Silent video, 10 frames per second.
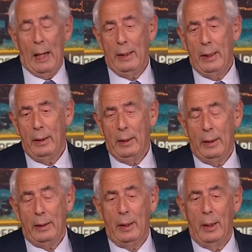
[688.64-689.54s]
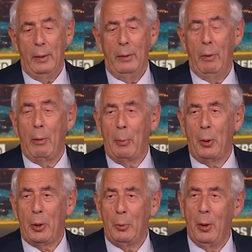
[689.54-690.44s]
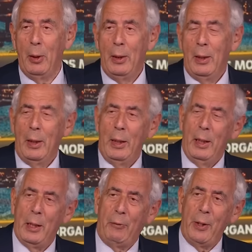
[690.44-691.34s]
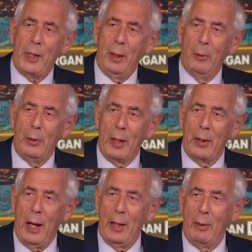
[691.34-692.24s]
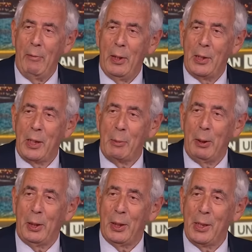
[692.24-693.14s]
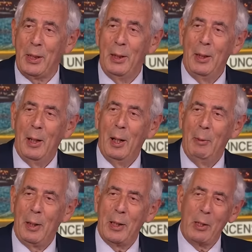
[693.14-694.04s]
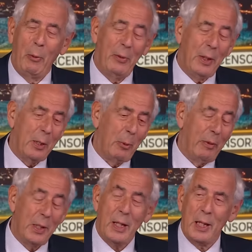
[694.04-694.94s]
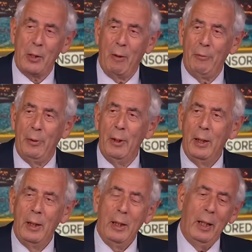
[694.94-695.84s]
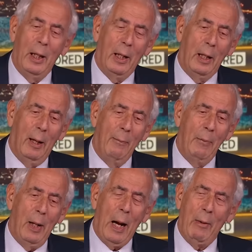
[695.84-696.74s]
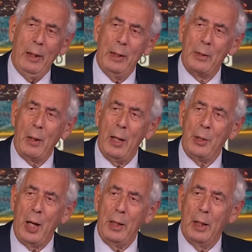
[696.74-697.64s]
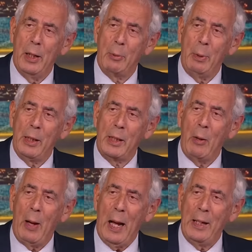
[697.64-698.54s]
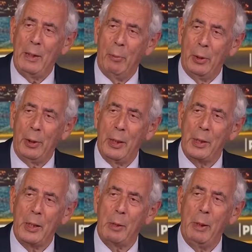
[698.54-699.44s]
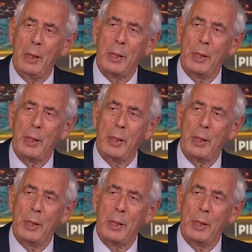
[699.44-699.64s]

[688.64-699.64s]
I think that rapprochement is fitting. On the other hand, I'm very suspicious because, as we've discussed often here, Harry's agenda has been so anti-monarchist, has been